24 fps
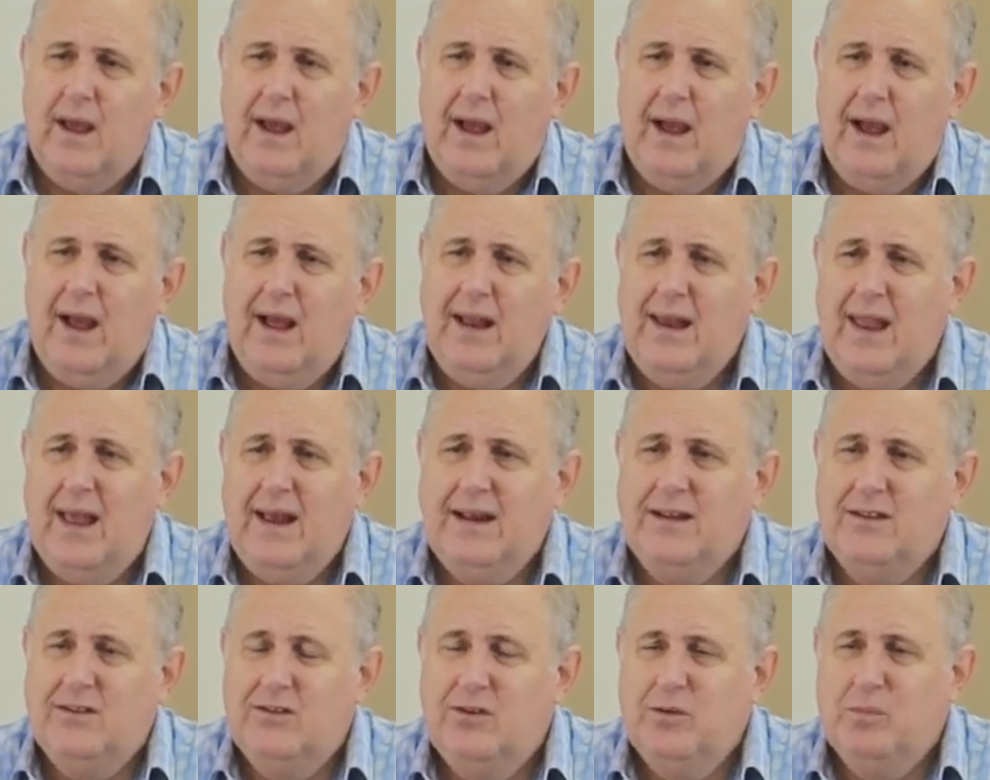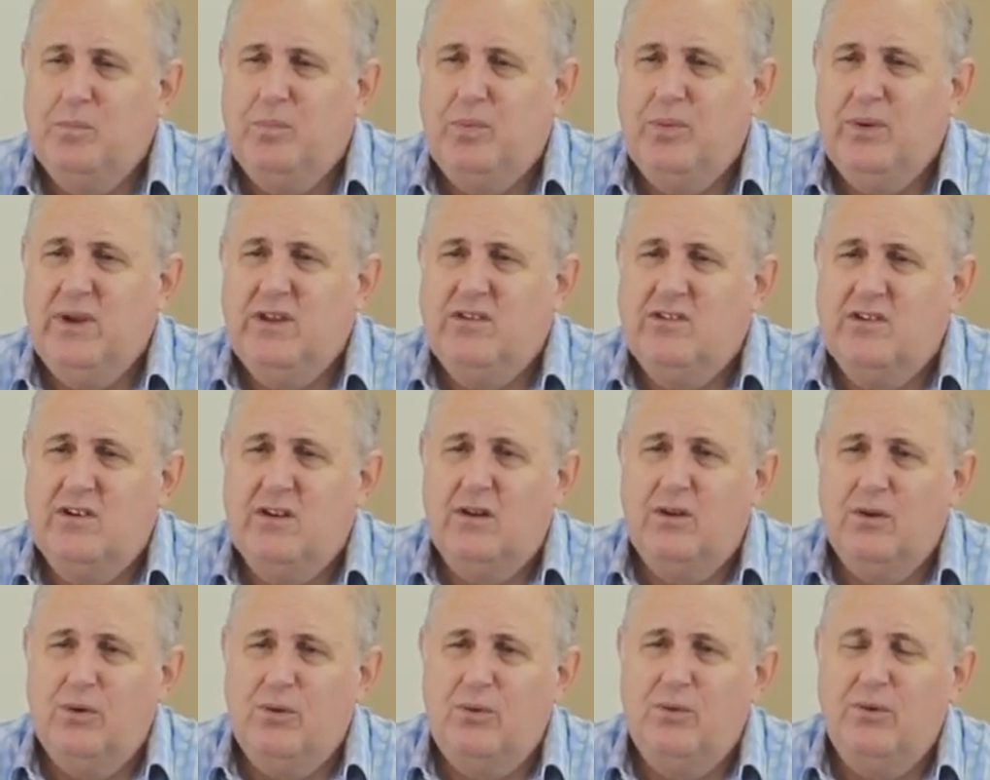I like to preach
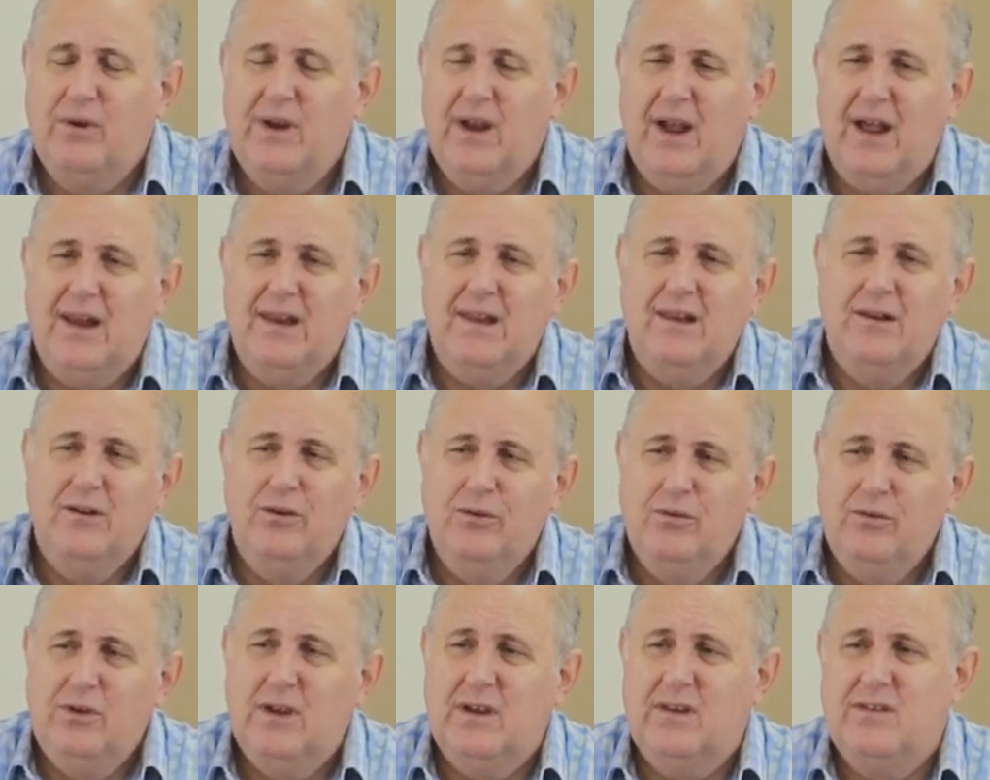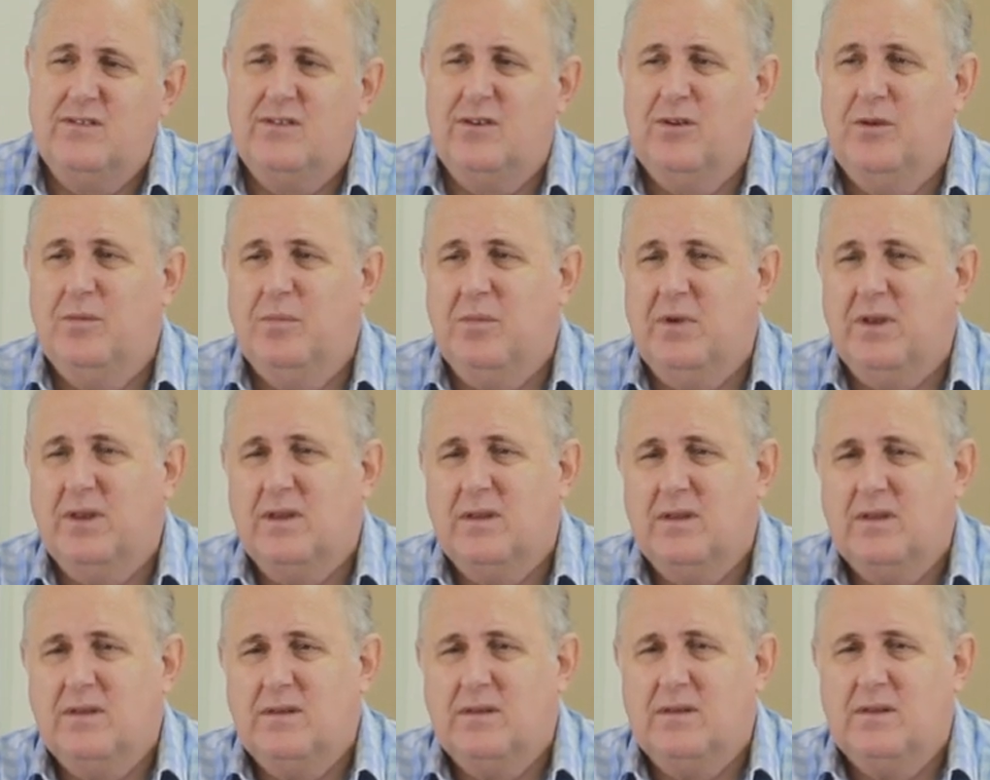glory hallelujah
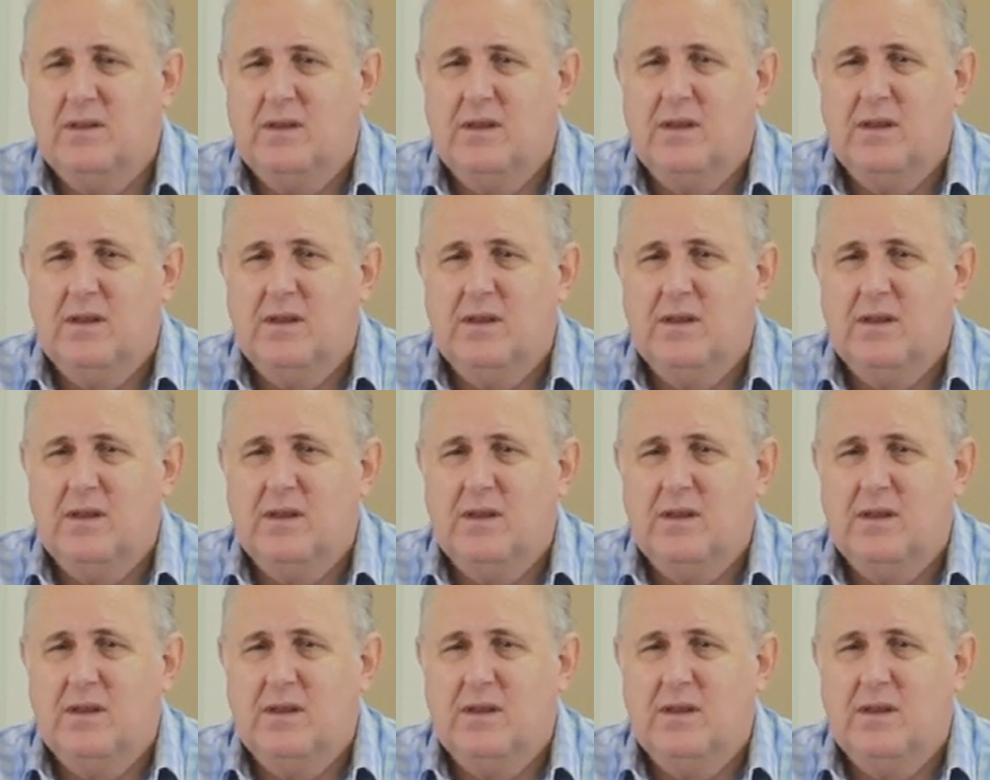sermons.